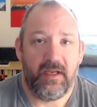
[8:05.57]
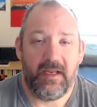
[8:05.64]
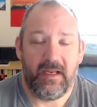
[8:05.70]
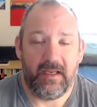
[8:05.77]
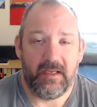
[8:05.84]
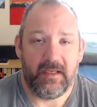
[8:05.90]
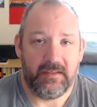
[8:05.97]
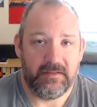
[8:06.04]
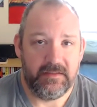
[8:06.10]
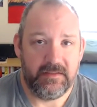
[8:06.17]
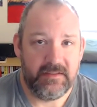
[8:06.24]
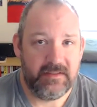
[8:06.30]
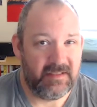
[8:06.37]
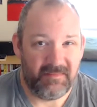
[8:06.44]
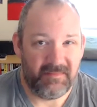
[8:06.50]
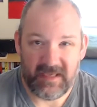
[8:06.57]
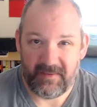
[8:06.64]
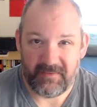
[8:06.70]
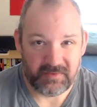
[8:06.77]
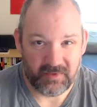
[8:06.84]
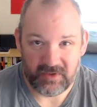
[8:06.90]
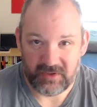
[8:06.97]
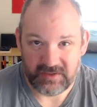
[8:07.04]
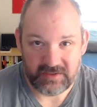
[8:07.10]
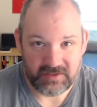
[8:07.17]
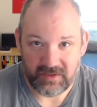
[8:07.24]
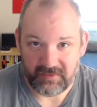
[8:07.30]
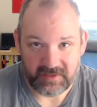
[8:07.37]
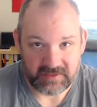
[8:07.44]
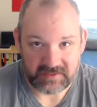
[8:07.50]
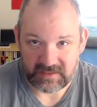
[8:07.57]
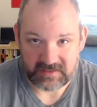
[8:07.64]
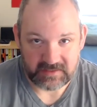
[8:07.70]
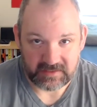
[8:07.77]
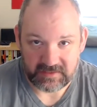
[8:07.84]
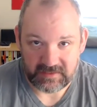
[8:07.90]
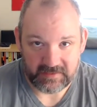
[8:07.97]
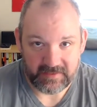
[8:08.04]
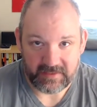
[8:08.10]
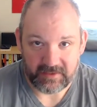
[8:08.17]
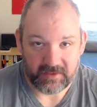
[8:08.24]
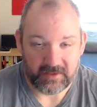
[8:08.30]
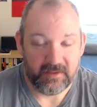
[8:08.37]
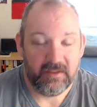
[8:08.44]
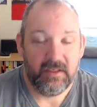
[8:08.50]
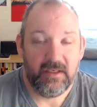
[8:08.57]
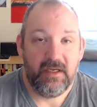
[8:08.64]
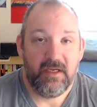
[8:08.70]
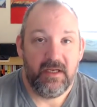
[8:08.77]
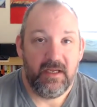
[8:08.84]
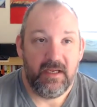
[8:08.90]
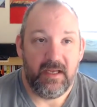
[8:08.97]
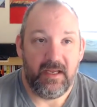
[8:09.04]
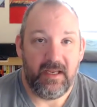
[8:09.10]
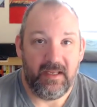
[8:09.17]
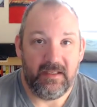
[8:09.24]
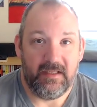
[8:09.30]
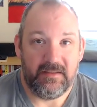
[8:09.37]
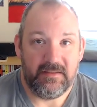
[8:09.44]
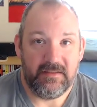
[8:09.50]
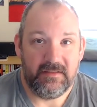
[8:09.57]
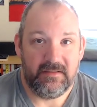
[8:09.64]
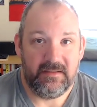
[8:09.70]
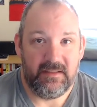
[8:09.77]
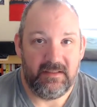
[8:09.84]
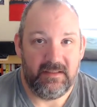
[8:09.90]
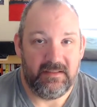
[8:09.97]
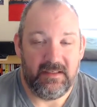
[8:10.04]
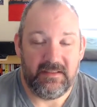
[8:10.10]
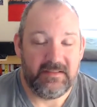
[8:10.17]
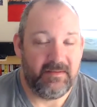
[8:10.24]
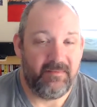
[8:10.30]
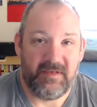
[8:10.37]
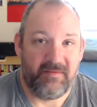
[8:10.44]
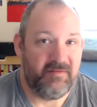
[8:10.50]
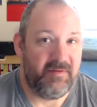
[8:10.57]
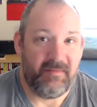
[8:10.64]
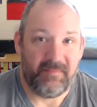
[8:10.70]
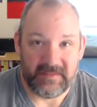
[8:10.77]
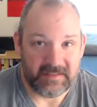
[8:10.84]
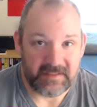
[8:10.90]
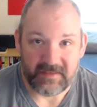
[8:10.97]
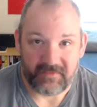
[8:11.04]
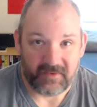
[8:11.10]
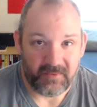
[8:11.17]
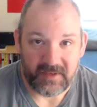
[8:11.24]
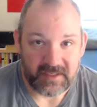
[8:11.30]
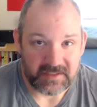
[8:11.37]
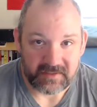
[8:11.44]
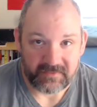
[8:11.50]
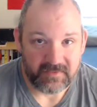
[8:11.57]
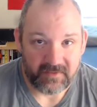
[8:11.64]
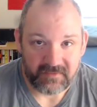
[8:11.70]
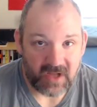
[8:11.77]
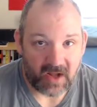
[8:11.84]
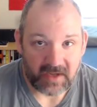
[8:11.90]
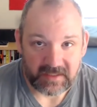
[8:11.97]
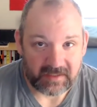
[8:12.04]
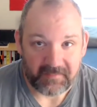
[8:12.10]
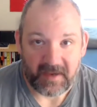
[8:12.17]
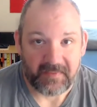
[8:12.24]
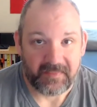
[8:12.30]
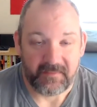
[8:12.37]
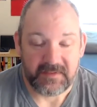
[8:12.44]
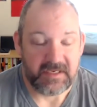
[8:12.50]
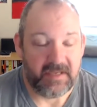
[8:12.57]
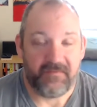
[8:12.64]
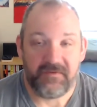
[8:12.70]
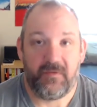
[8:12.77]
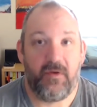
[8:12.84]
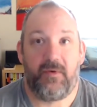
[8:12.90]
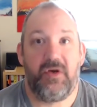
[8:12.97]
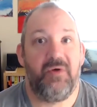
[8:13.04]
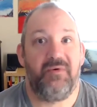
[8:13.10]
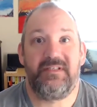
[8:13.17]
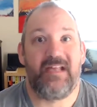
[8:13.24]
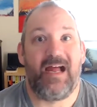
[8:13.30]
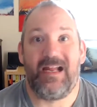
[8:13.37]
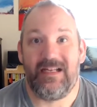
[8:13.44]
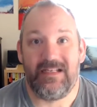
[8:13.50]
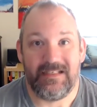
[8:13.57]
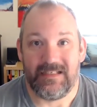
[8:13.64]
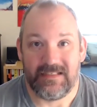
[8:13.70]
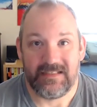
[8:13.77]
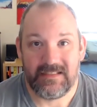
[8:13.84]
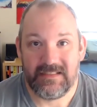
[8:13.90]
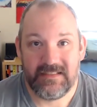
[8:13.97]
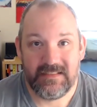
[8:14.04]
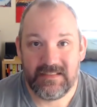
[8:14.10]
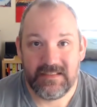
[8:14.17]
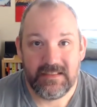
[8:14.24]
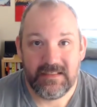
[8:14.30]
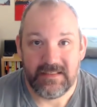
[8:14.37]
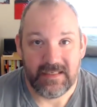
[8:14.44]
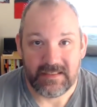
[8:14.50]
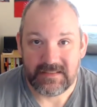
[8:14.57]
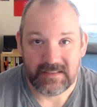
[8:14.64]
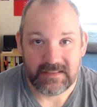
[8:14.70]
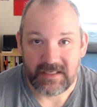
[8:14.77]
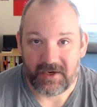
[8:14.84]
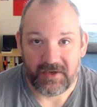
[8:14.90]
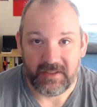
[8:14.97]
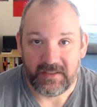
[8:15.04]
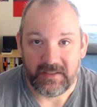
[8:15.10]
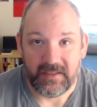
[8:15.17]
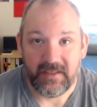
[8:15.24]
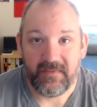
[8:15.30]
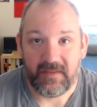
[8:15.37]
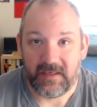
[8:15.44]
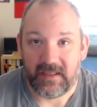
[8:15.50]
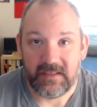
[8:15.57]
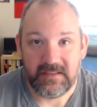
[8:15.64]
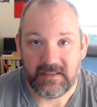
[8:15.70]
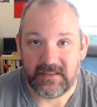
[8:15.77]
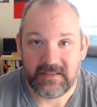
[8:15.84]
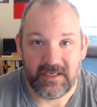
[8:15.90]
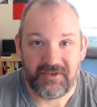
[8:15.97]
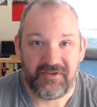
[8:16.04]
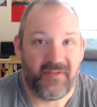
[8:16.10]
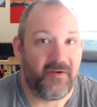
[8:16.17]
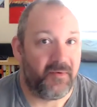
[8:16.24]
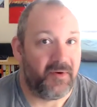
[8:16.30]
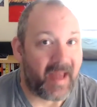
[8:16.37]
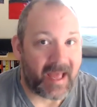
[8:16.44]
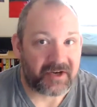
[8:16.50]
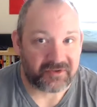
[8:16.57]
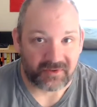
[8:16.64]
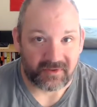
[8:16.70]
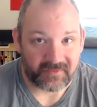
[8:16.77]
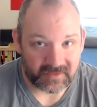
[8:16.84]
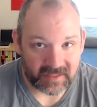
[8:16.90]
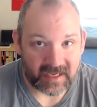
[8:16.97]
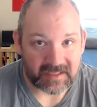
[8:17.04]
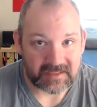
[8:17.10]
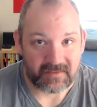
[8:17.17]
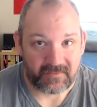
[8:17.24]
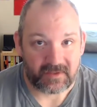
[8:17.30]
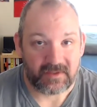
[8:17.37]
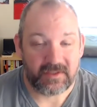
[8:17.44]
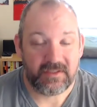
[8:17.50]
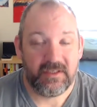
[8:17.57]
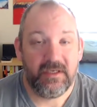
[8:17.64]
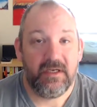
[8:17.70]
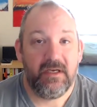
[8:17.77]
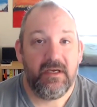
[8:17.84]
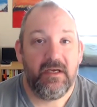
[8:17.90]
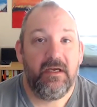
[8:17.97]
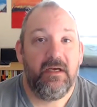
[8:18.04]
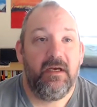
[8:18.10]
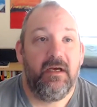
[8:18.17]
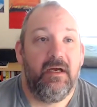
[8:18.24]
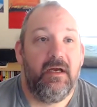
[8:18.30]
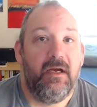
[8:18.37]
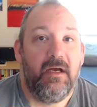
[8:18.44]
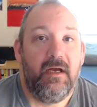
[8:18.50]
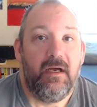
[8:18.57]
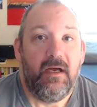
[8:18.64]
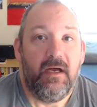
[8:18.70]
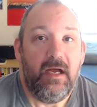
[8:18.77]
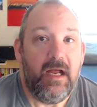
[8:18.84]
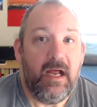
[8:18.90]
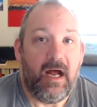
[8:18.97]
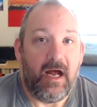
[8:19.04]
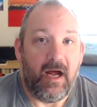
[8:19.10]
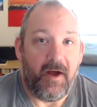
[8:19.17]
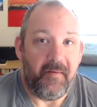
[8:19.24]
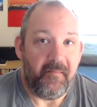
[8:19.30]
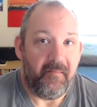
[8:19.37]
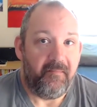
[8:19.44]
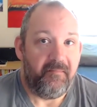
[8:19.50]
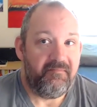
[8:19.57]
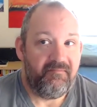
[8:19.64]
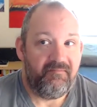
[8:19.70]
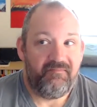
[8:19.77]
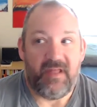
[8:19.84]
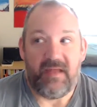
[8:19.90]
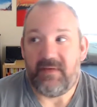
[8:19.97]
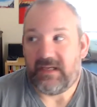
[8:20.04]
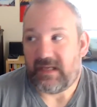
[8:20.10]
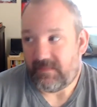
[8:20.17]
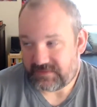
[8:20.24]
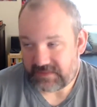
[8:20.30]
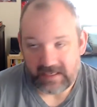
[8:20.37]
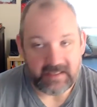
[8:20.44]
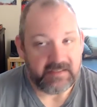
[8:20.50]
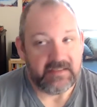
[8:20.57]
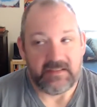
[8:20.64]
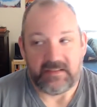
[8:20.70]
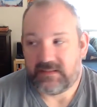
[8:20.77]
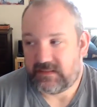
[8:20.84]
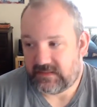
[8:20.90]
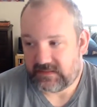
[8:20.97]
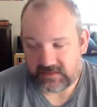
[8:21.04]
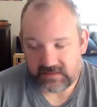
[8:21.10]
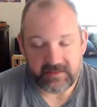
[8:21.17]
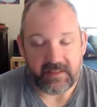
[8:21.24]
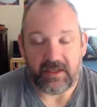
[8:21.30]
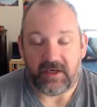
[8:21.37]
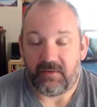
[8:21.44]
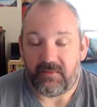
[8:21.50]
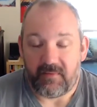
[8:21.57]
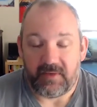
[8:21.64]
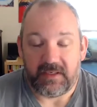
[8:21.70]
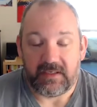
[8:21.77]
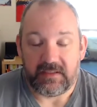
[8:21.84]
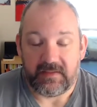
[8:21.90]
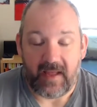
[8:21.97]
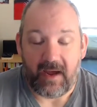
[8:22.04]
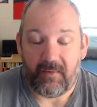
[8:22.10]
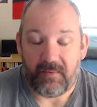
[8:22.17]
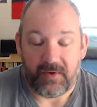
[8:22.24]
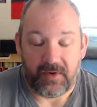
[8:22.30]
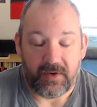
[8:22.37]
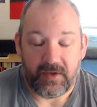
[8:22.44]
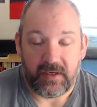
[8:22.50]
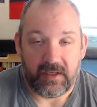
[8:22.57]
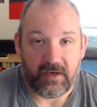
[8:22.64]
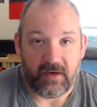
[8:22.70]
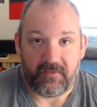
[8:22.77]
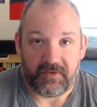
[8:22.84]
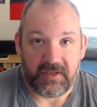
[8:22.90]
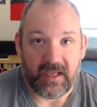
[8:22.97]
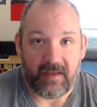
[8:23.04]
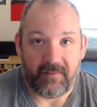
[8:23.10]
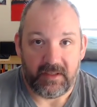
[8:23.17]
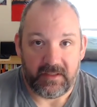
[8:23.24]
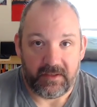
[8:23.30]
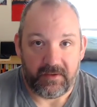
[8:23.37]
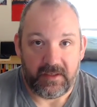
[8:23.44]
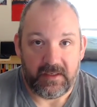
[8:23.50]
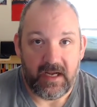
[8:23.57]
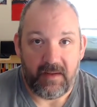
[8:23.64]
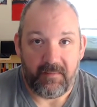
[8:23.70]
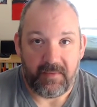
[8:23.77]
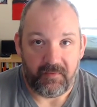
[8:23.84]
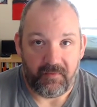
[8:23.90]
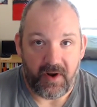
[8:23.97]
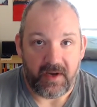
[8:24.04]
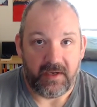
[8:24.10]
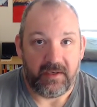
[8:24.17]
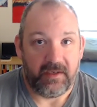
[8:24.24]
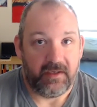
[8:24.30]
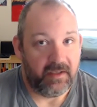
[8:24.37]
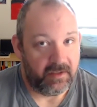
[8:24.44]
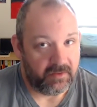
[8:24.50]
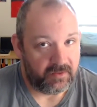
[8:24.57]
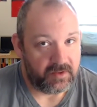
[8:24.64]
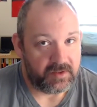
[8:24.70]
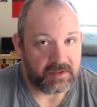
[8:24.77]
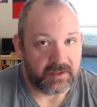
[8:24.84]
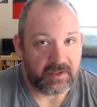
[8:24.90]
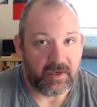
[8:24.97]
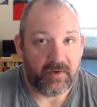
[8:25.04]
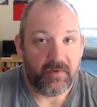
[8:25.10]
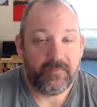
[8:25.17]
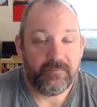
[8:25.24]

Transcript: And sometimes words don't exist until later. And and sometimes people had different ways of talking about themselves. So there were no scientists necessarily in the 19th century. There were natural philosophers. Um, they become scientists later when we get that word in our vocabulary up and running and good to go.